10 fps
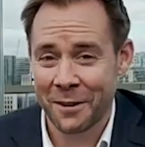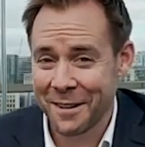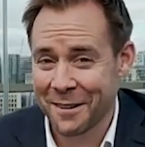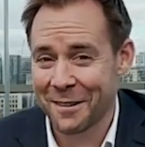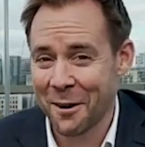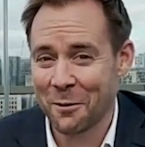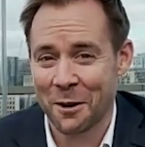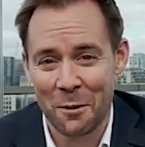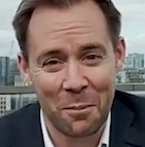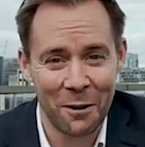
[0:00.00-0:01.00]
need to start with
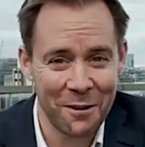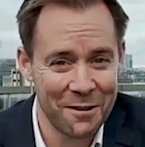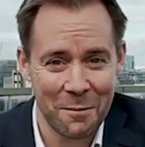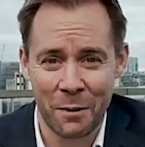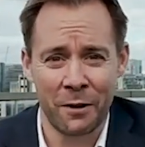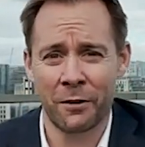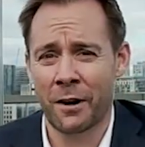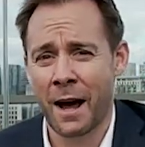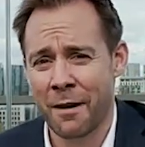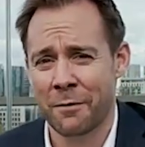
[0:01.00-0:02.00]
an apology because I
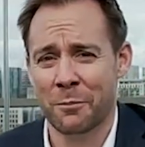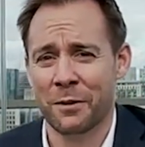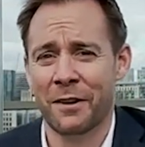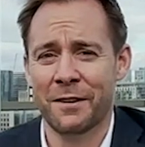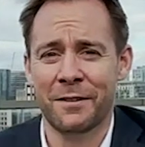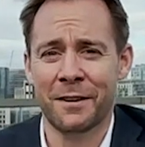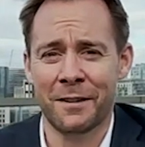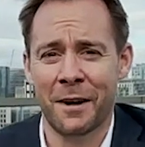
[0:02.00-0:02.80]
haven't presented